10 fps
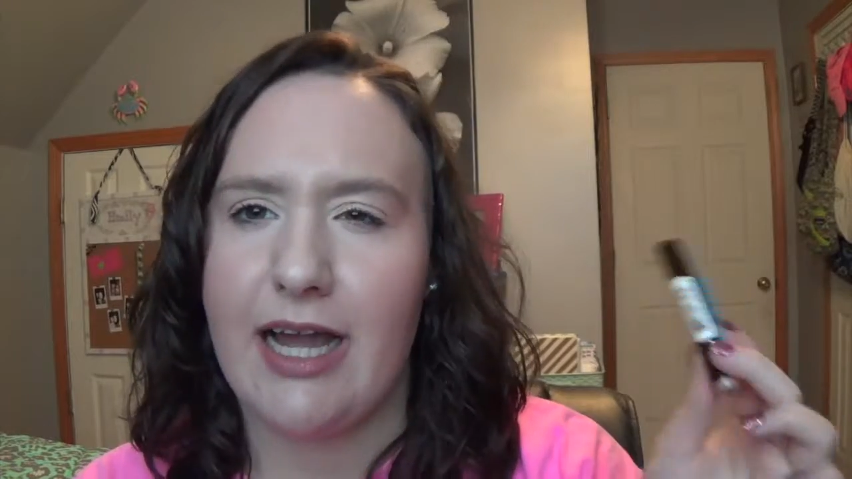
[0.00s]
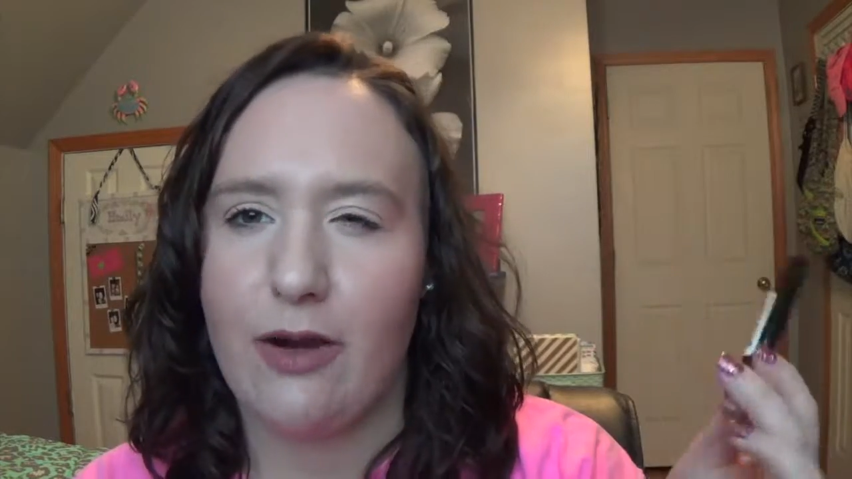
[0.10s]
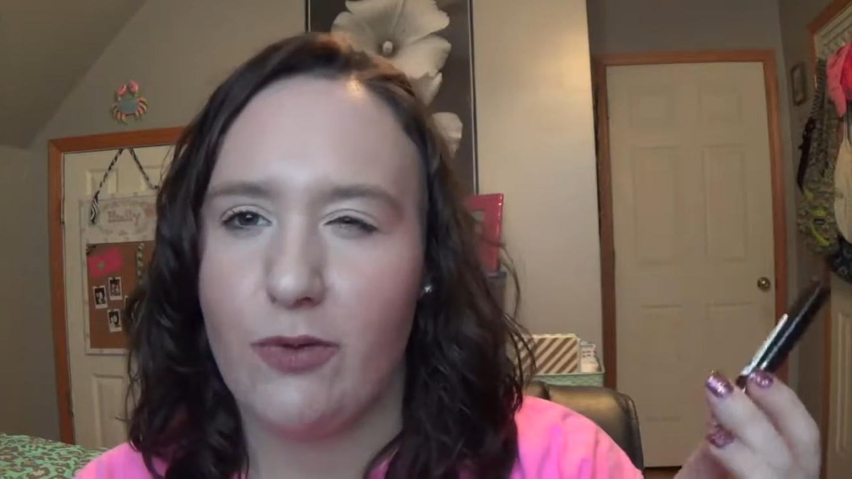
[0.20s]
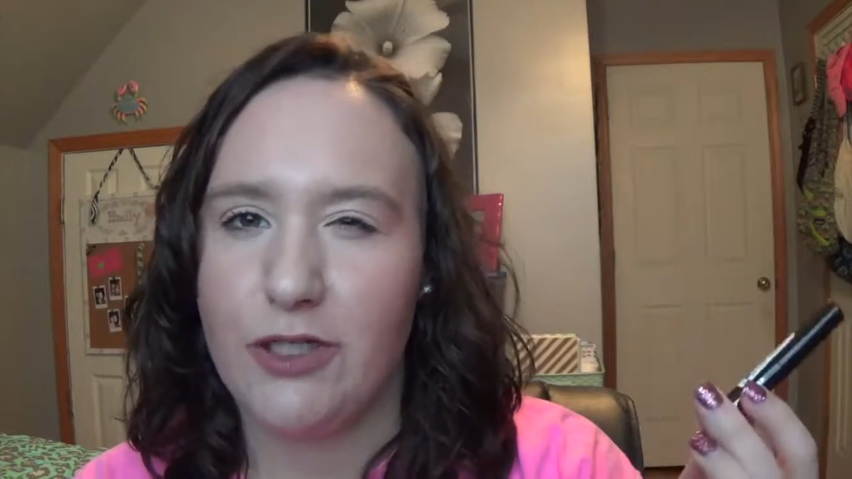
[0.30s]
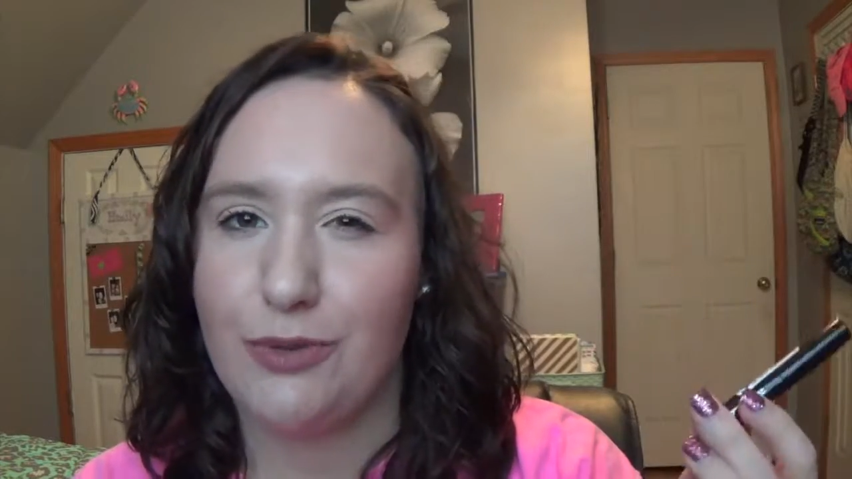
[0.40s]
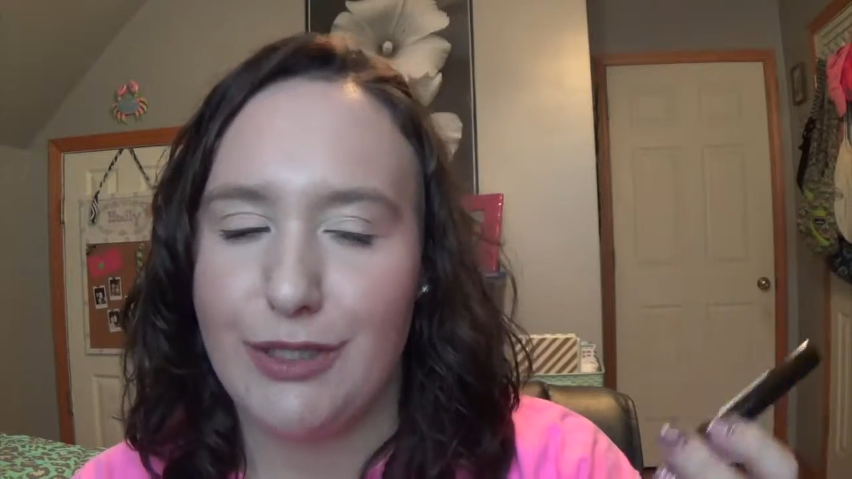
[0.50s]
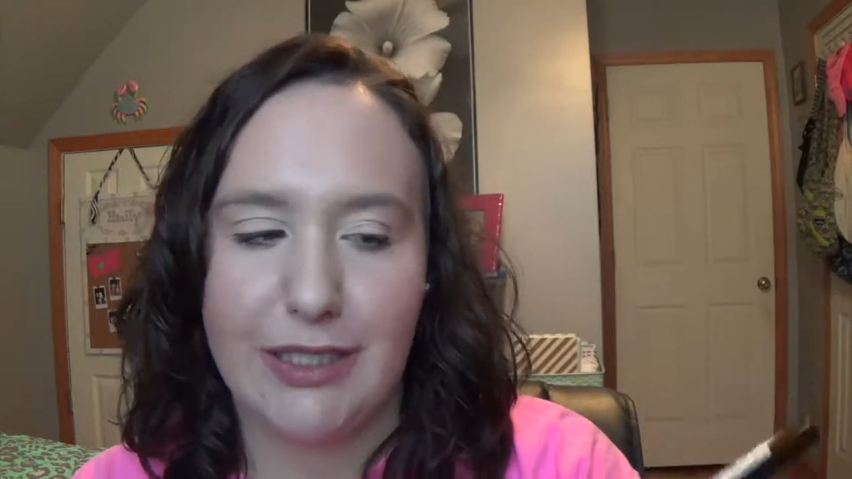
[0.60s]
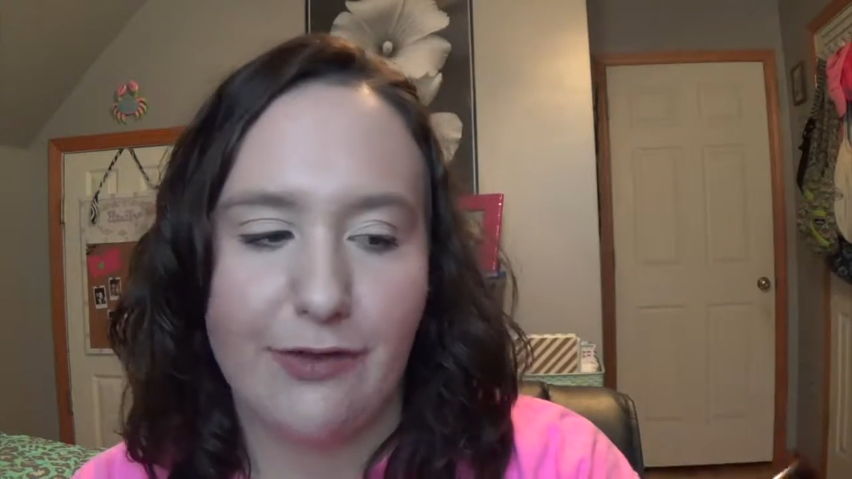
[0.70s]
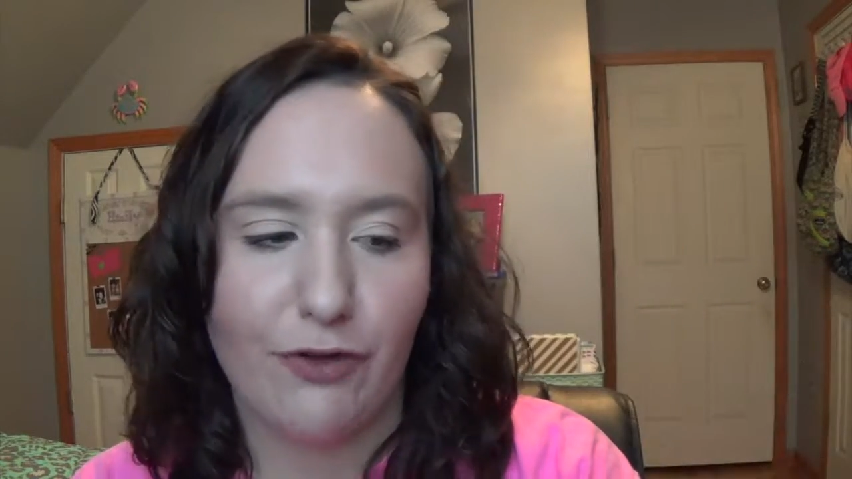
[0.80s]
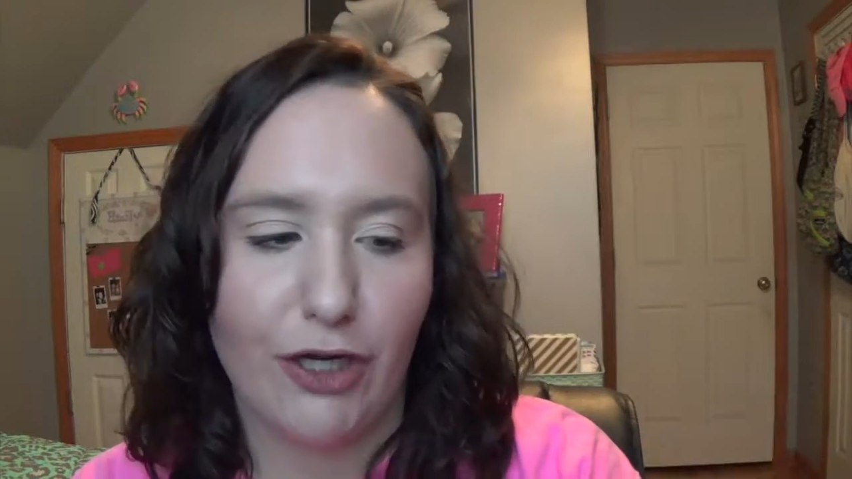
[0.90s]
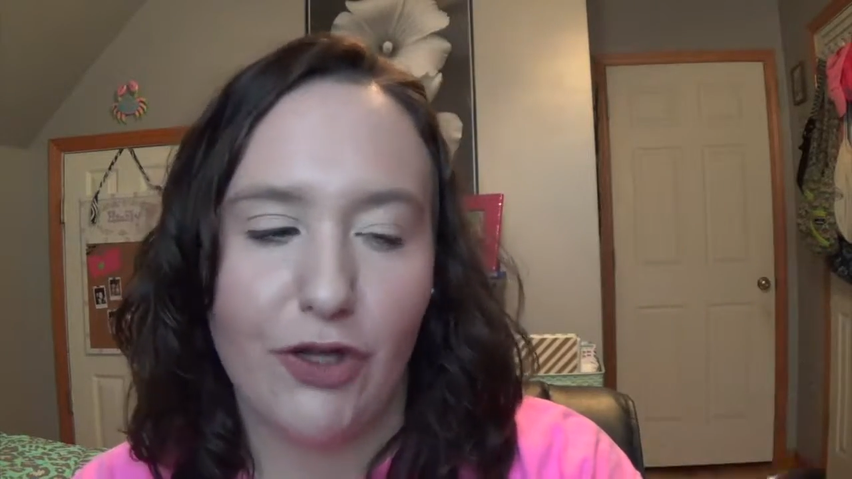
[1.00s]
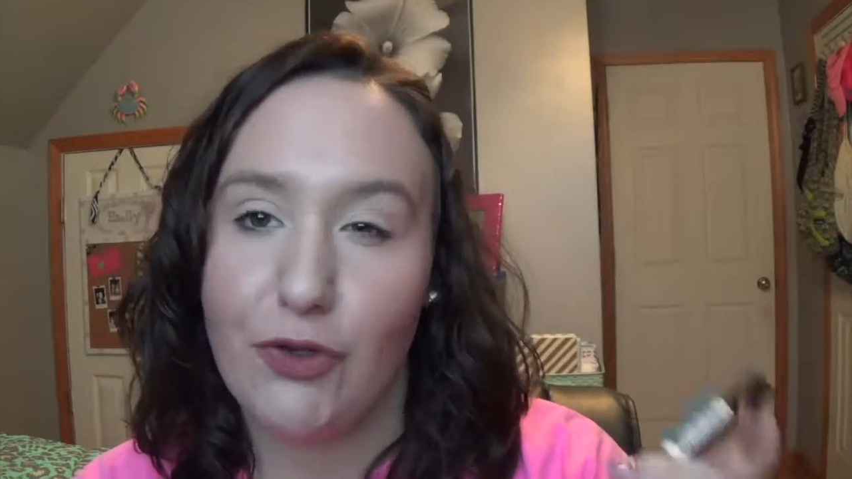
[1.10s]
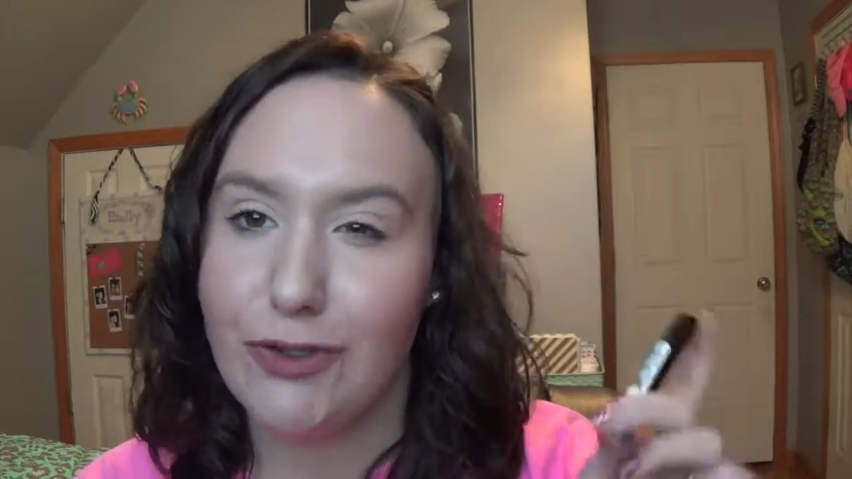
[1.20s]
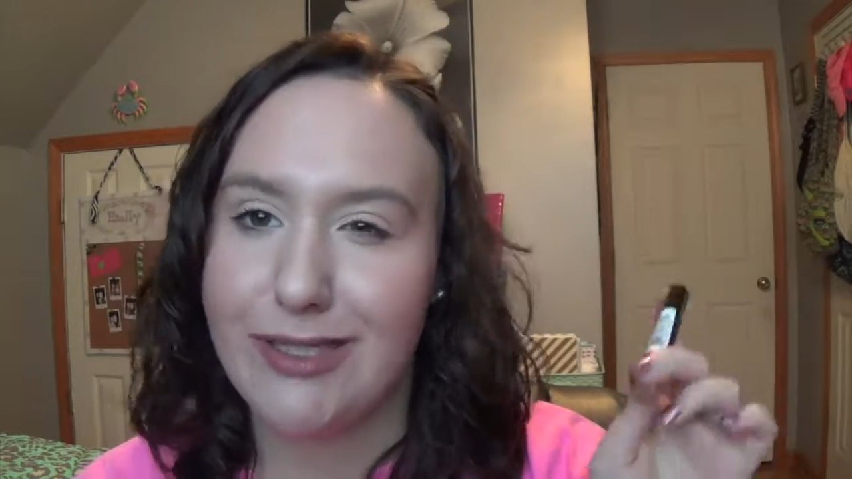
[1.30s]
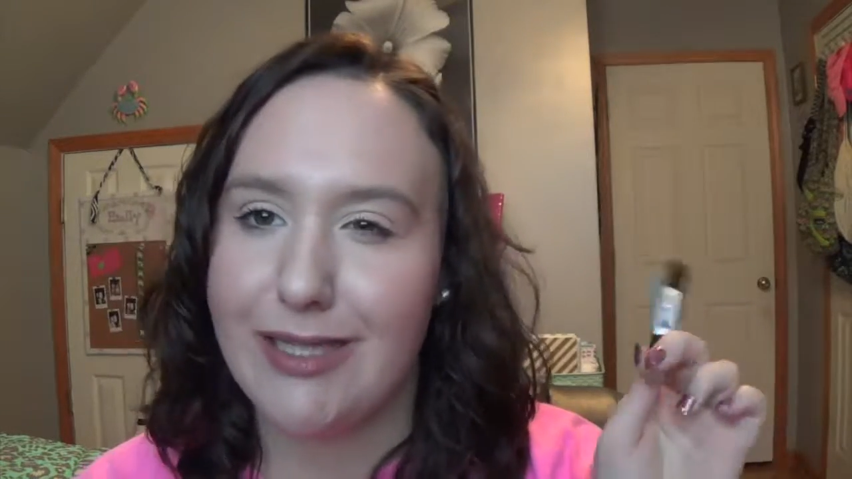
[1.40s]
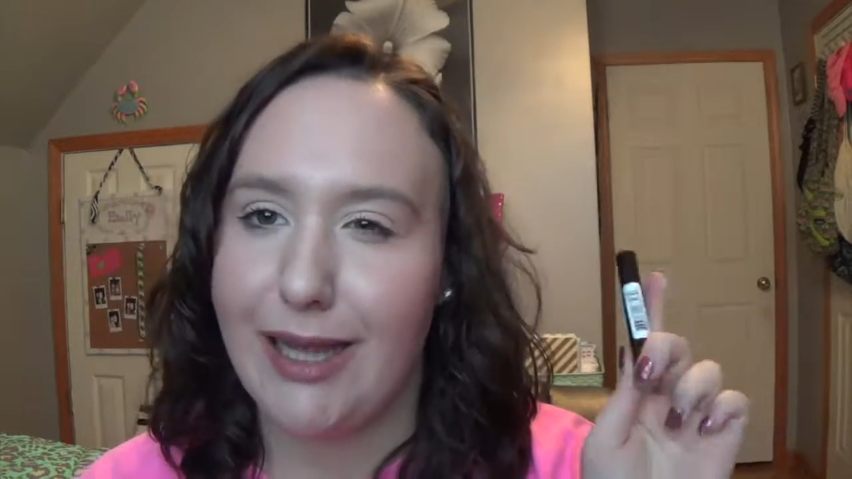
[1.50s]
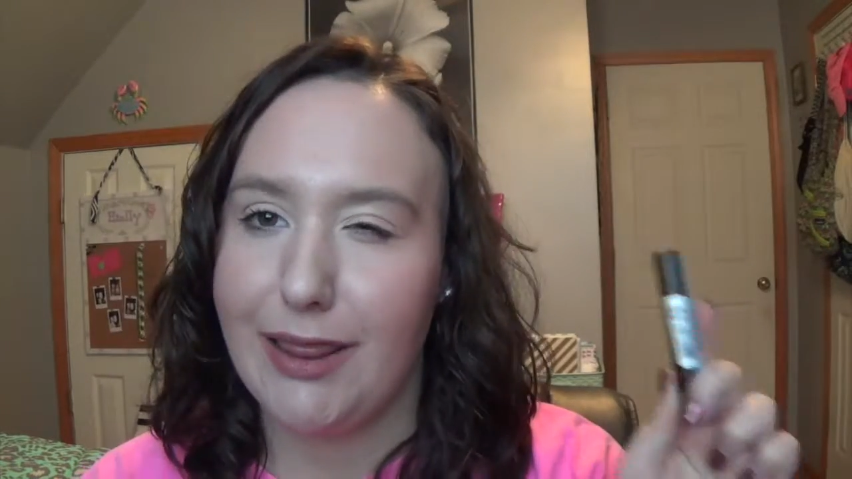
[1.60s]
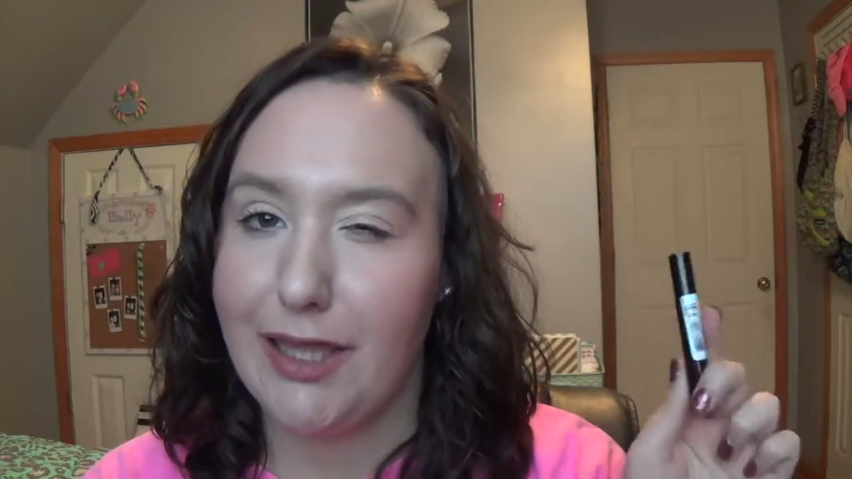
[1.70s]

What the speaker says: I kind of wish it was in a different color since I